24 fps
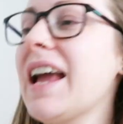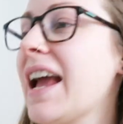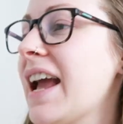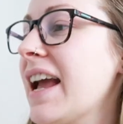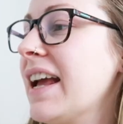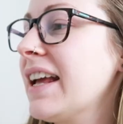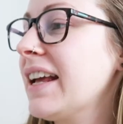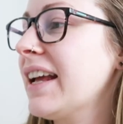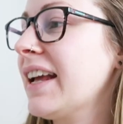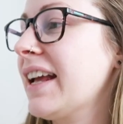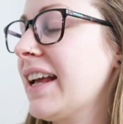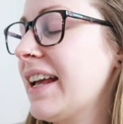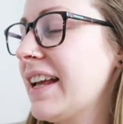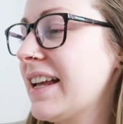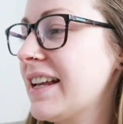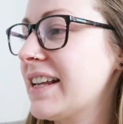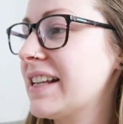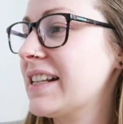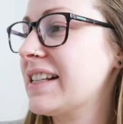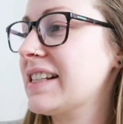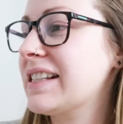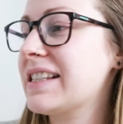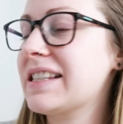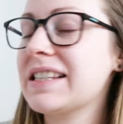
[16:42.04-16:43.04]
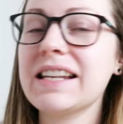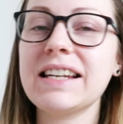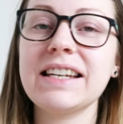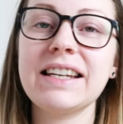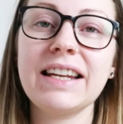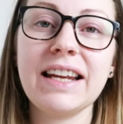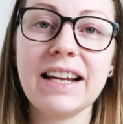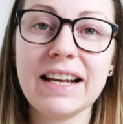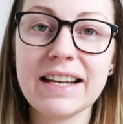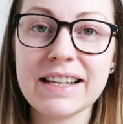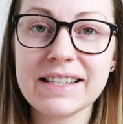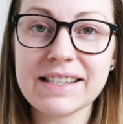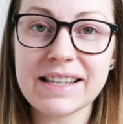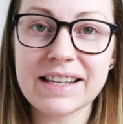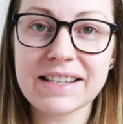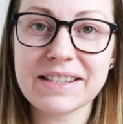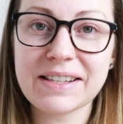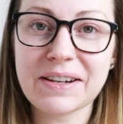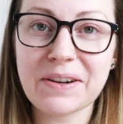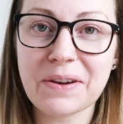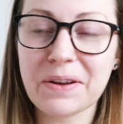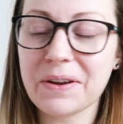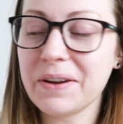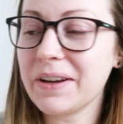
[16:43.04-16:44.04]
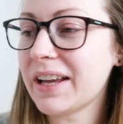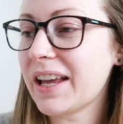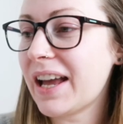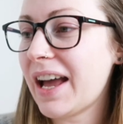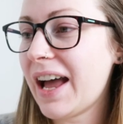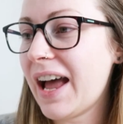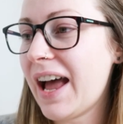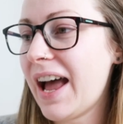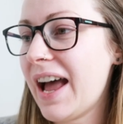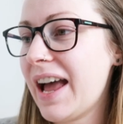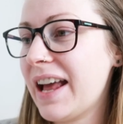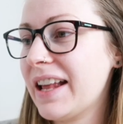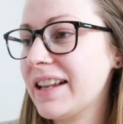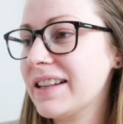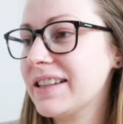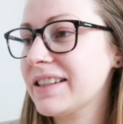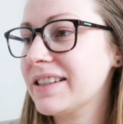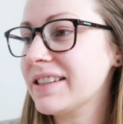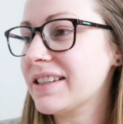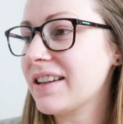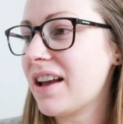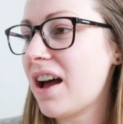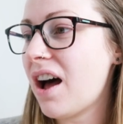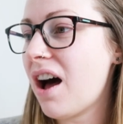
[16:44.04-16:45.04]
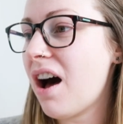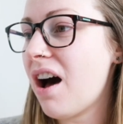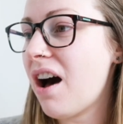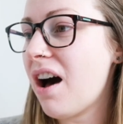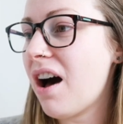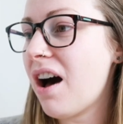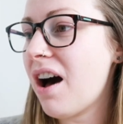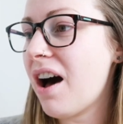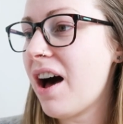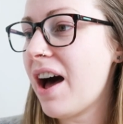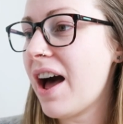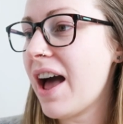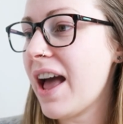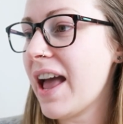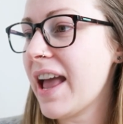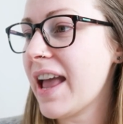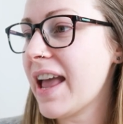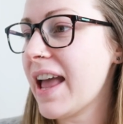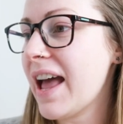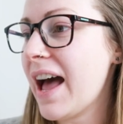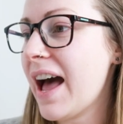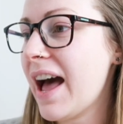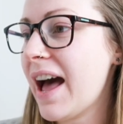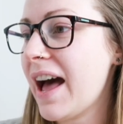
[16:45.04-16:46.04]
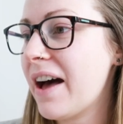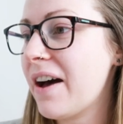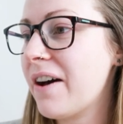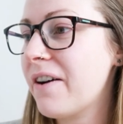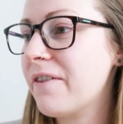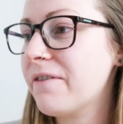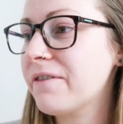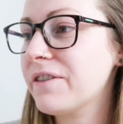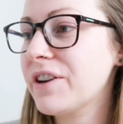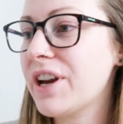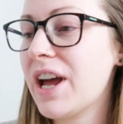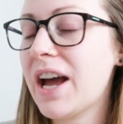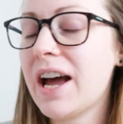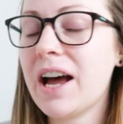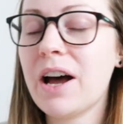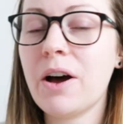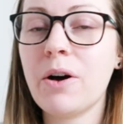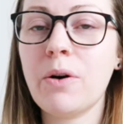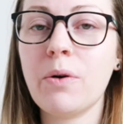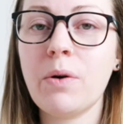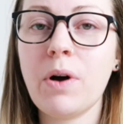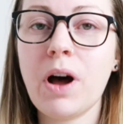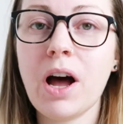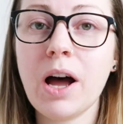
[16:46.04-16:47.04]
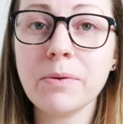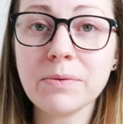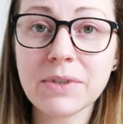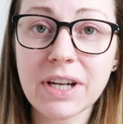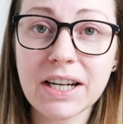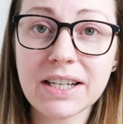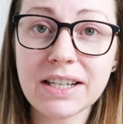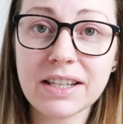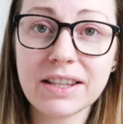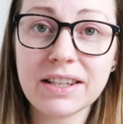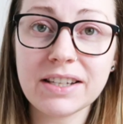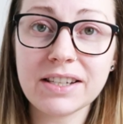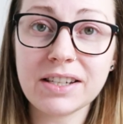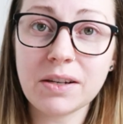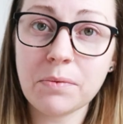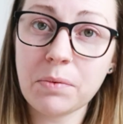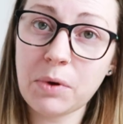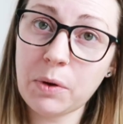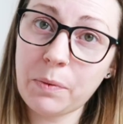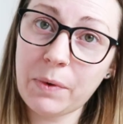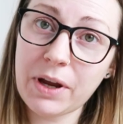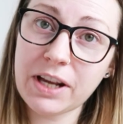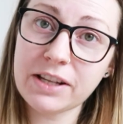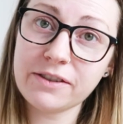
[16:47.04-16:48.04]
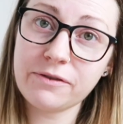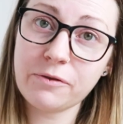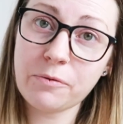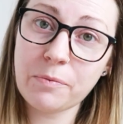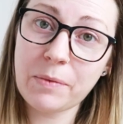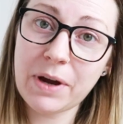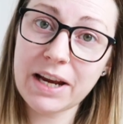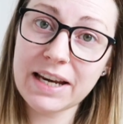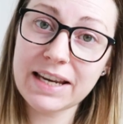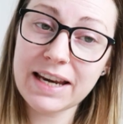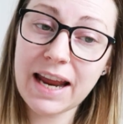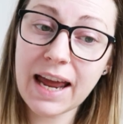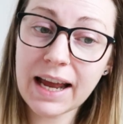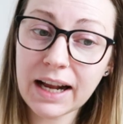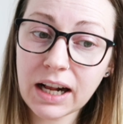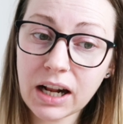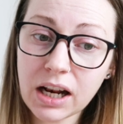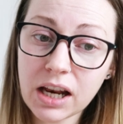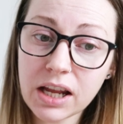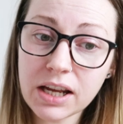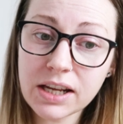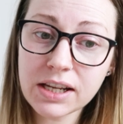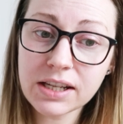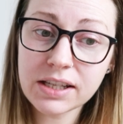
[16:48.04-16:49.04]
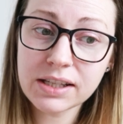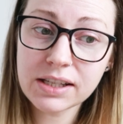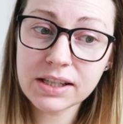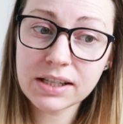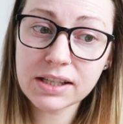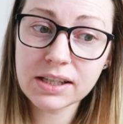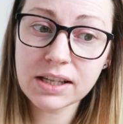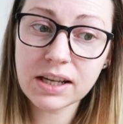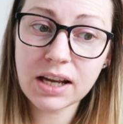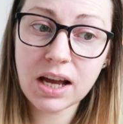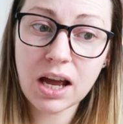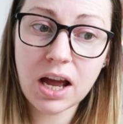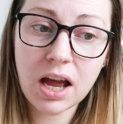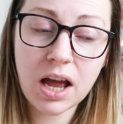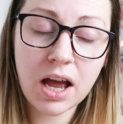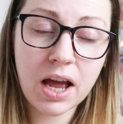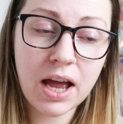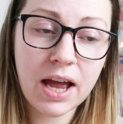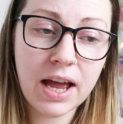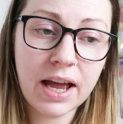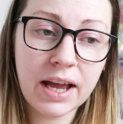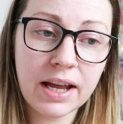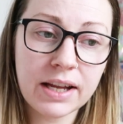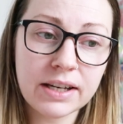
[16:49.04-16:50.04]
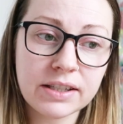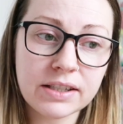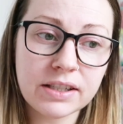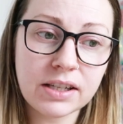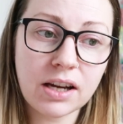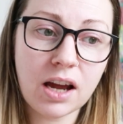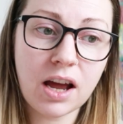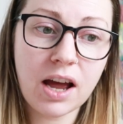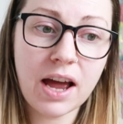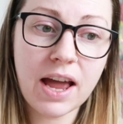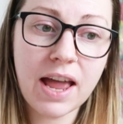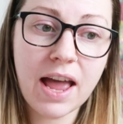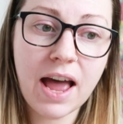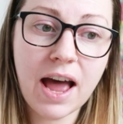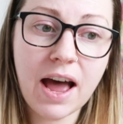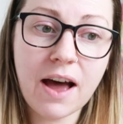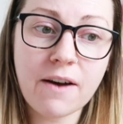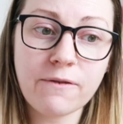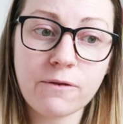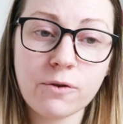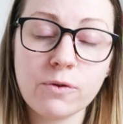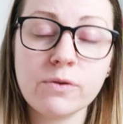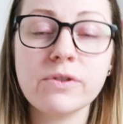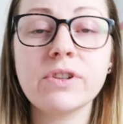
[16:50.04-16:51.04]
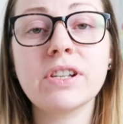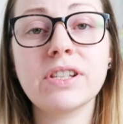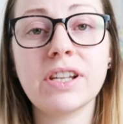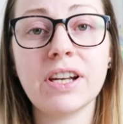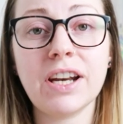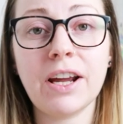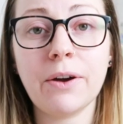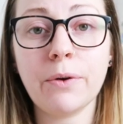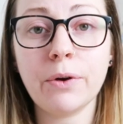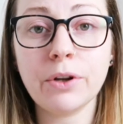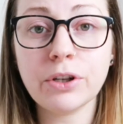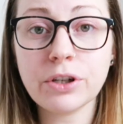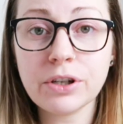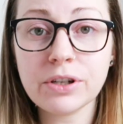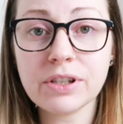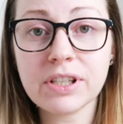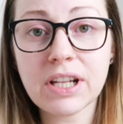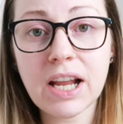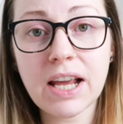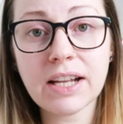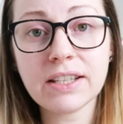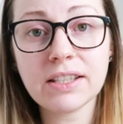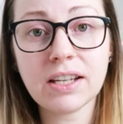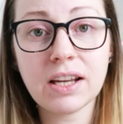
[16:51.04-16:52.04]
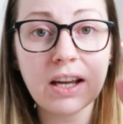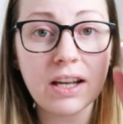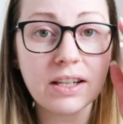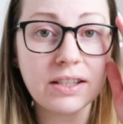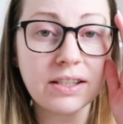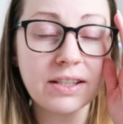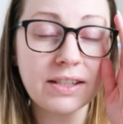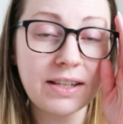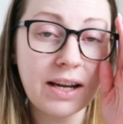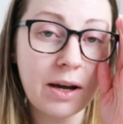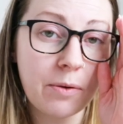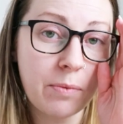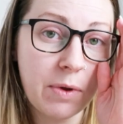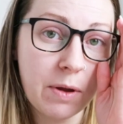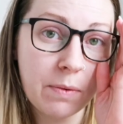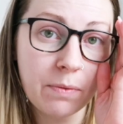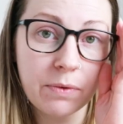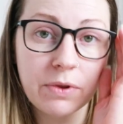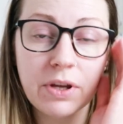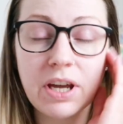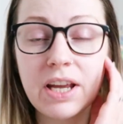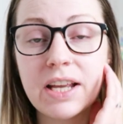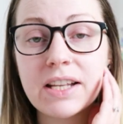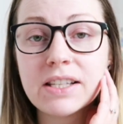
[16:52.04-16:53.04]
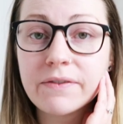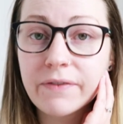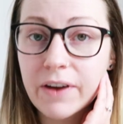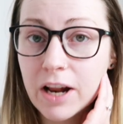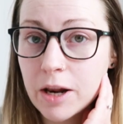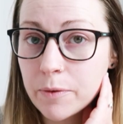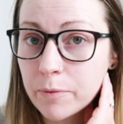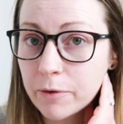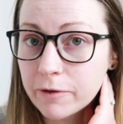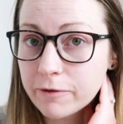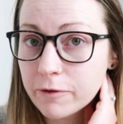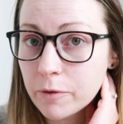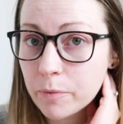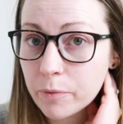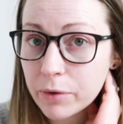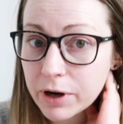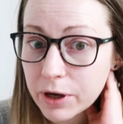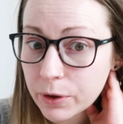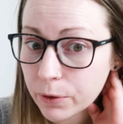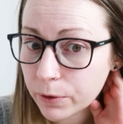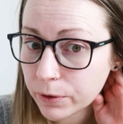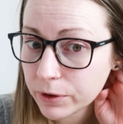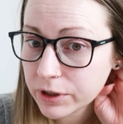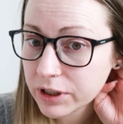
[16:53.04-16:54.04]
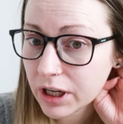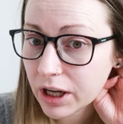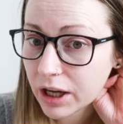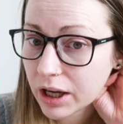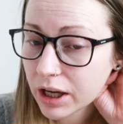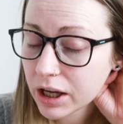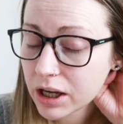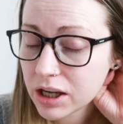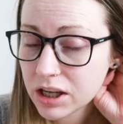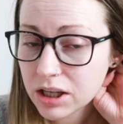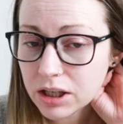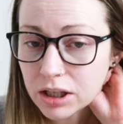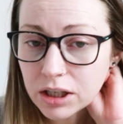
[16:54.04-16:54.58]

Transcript: It is nearly six o'clock and I have now updated the shipping rates for my necklace, and I have also sent out a newsletter to tell people that it's available for pre-order.